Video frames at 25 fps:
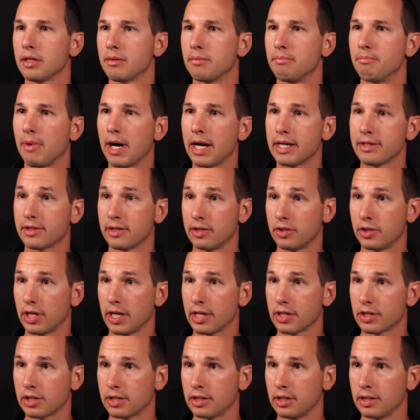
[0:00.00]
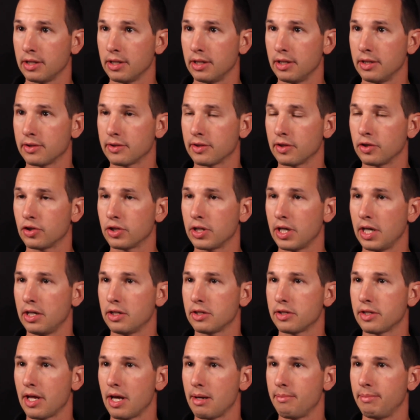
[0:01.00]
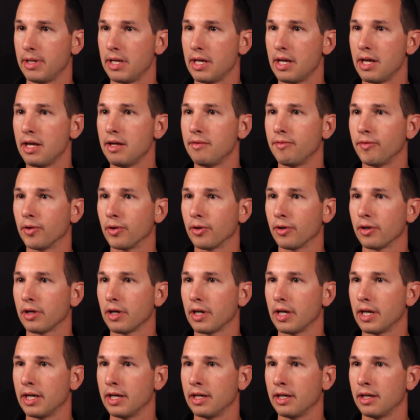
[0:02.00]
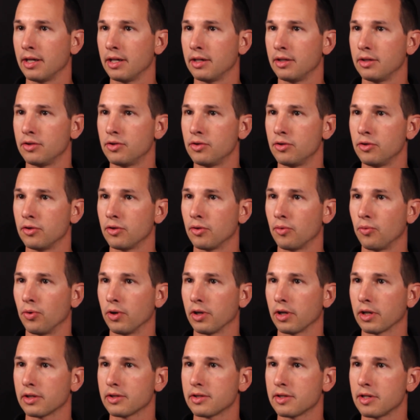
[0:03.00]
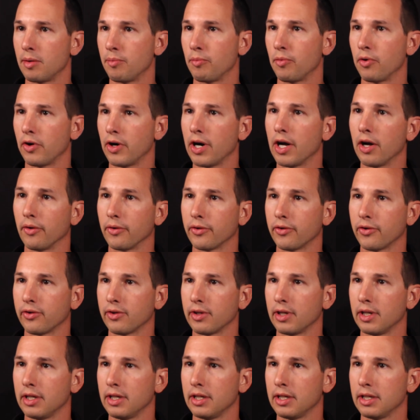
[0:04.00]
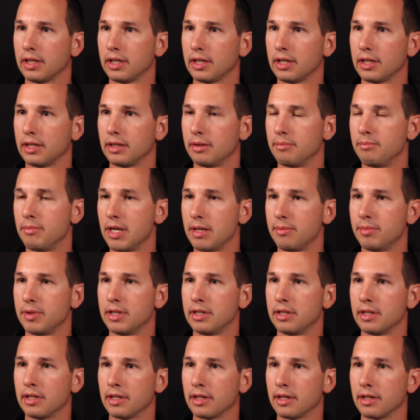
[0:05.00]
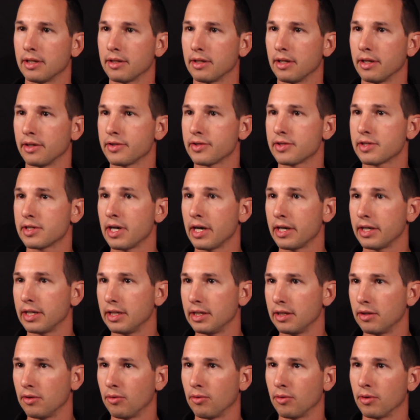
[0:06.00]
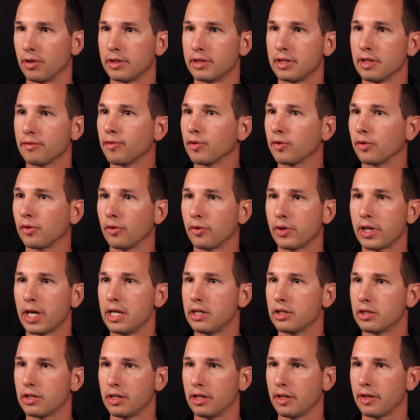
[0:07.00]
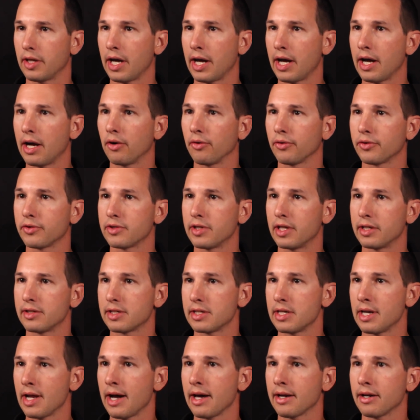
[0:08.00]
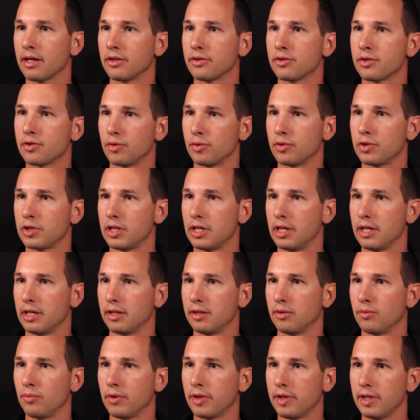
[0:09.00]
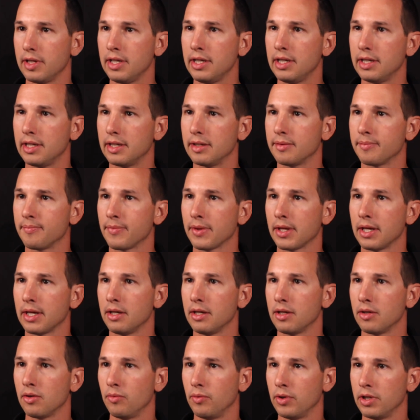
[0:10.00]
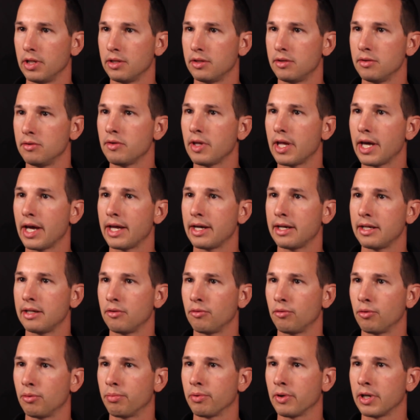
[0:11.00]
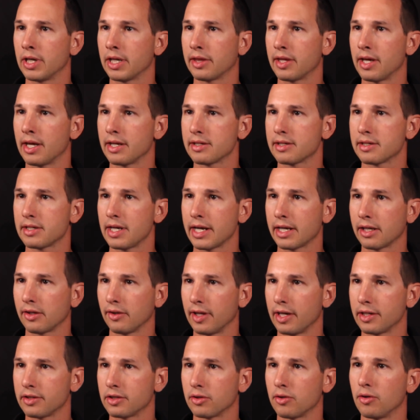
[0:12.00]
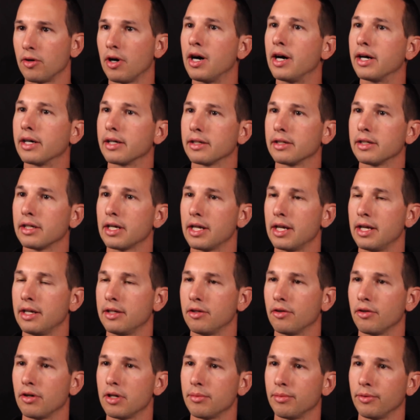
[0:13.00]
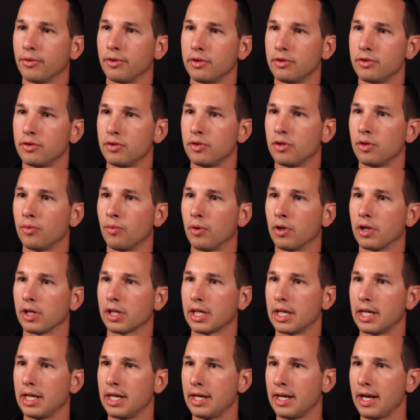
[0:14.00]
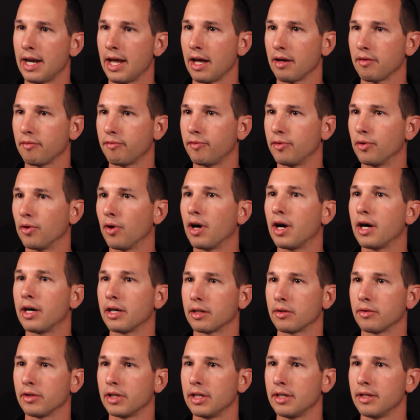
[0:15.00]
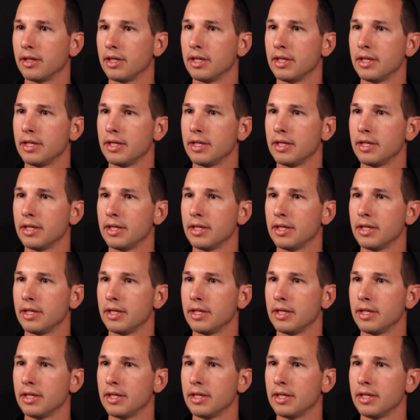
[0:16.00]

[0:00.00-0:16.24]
My suggestion is to change that behavior and do your work somewhere else. Maybe in a study or a different location in the house that's not associated with eating. When you do that, it will break that psychological hunger and you're able to do your work and not feel hungry.